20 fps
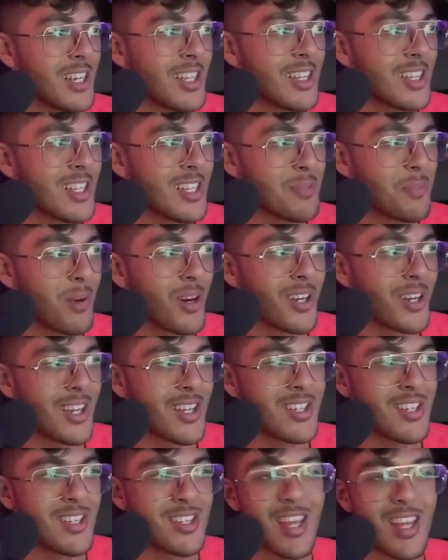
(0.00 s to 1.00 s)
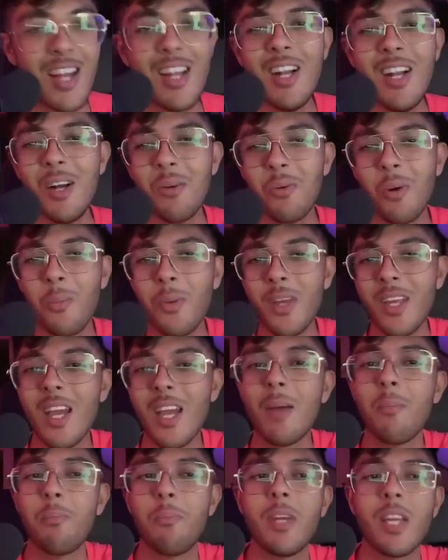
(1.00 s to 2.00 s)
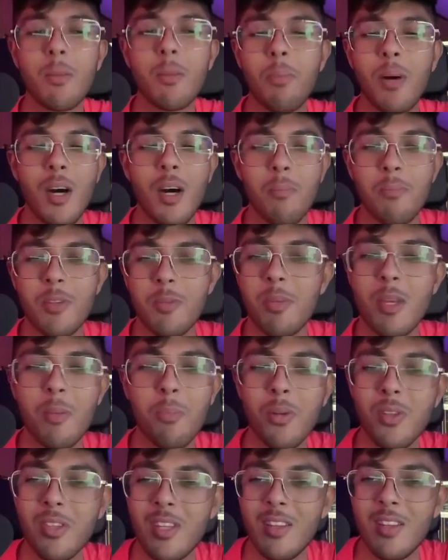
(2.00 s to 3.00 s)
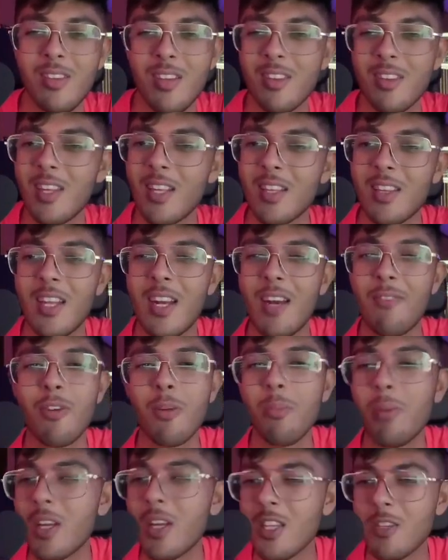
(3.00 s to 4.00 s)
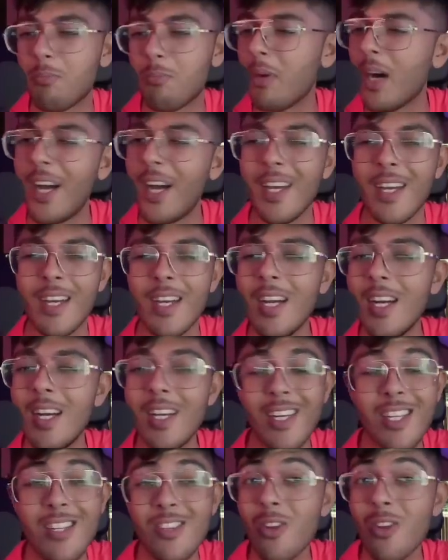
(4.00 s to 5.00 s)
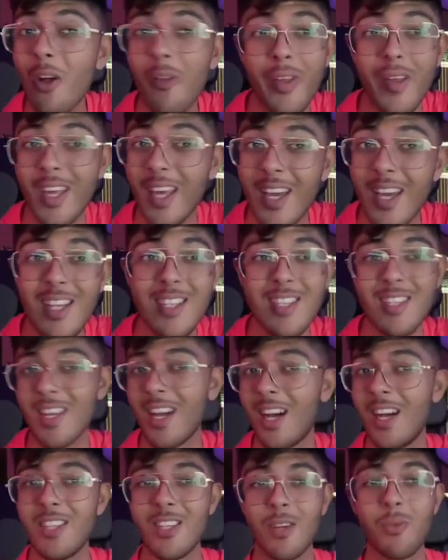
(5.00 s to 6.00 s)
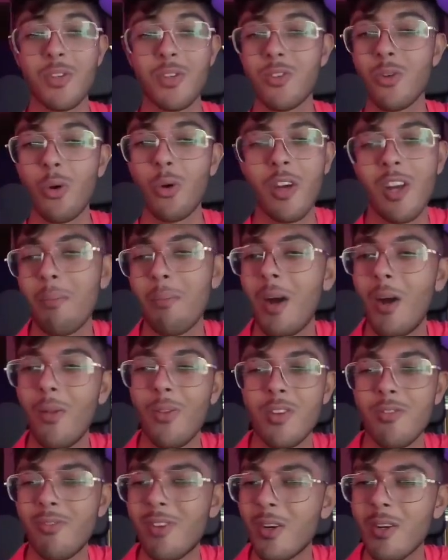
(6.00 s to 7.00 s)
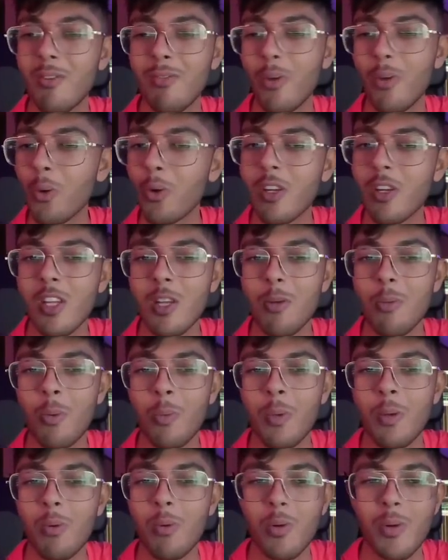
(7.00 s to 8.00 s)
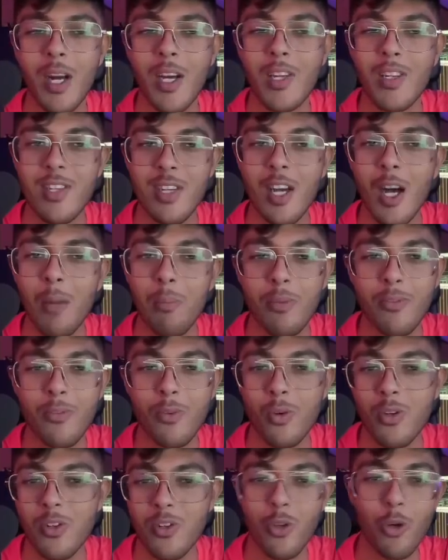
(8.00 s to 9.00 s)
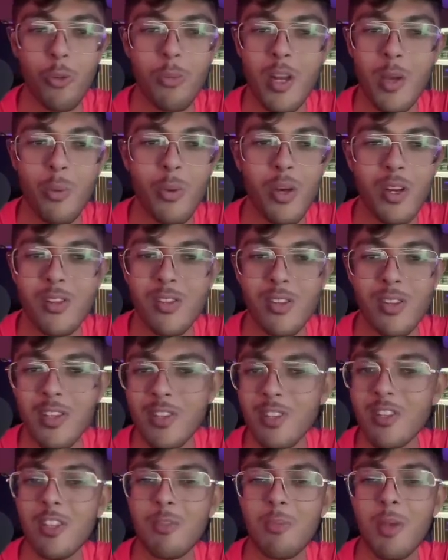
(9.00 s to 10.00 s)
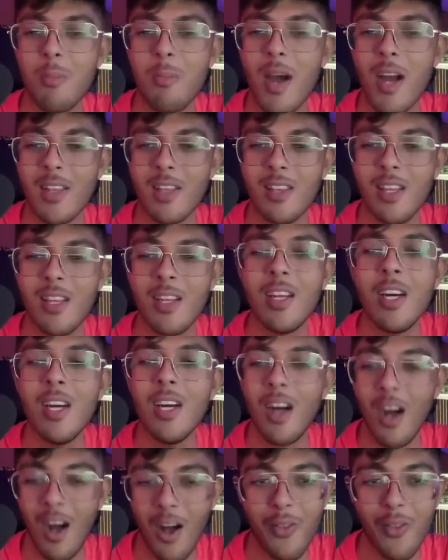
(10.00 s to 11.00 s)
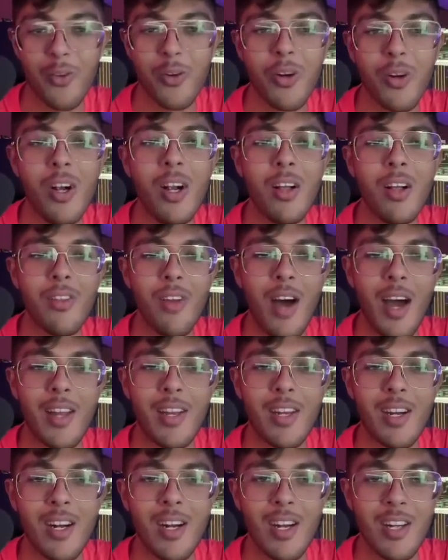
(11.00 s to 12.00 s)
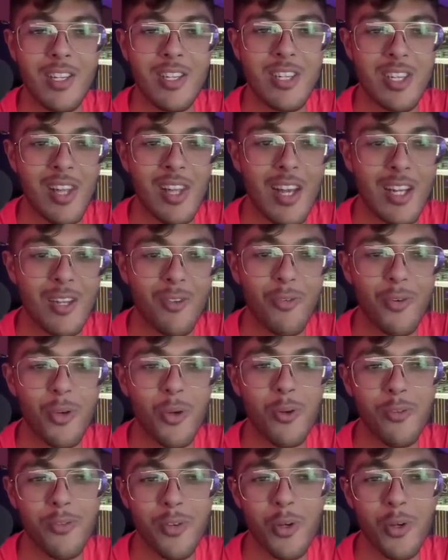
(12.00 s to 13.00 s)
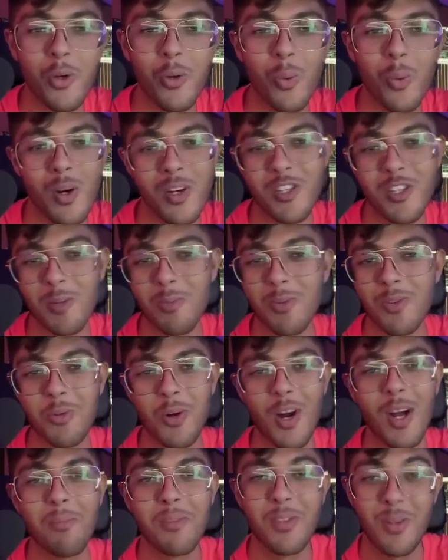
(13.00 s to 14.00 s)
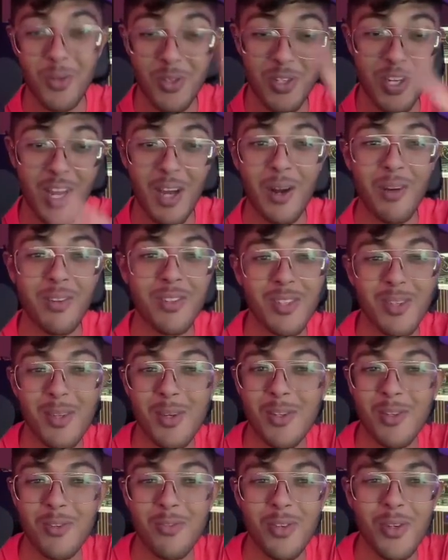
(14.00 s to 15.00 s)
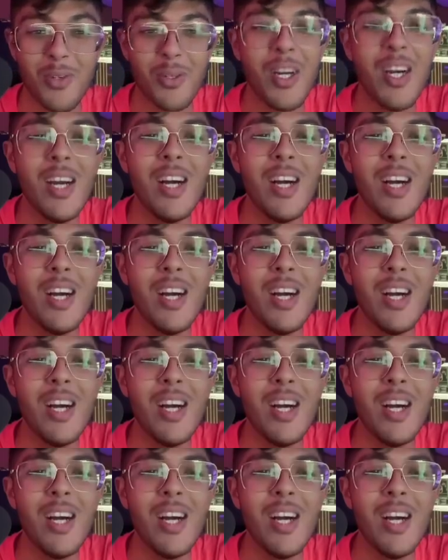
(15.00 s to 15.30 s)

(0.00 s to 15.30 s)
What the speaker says: in these markets is that when we get big pumps, people tend to think that everybody is buying. It's not the case, guys. I was talking about this very vocally when we were rising up. Of course, nobody wanted to listen to me back then other than a select few of you who were subscribed. So shout out to those of you